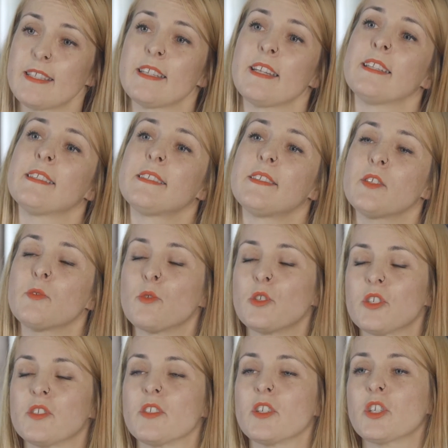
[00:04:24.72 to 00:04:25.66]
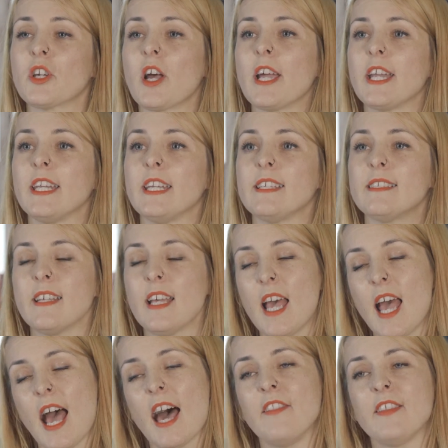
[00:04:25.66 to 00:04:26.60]
sinensis, which is the Chinese,
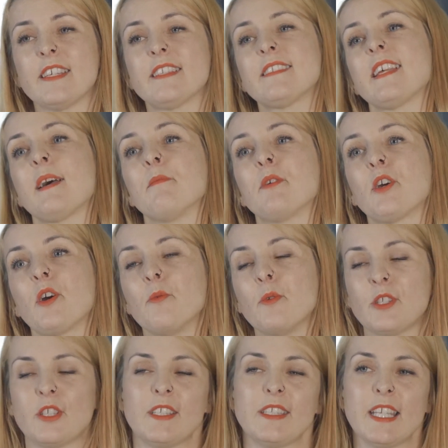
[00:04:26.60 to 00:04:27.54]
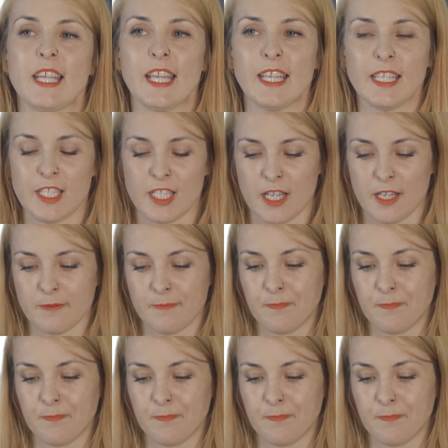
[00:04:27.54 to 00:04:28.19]
and the Assamica, which is the Indian.